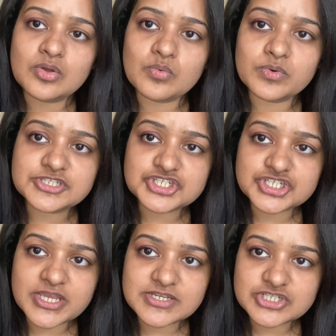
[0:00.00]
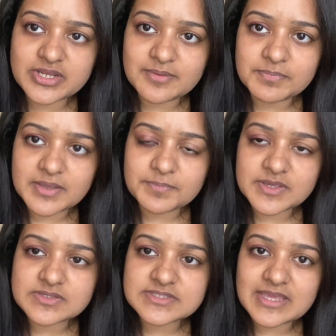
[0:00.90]
which shade should I pick,
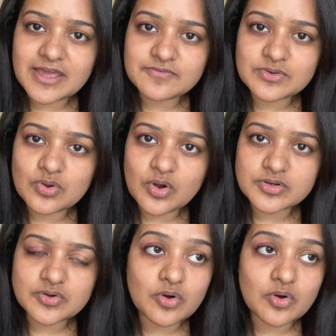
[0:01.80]
because they have not,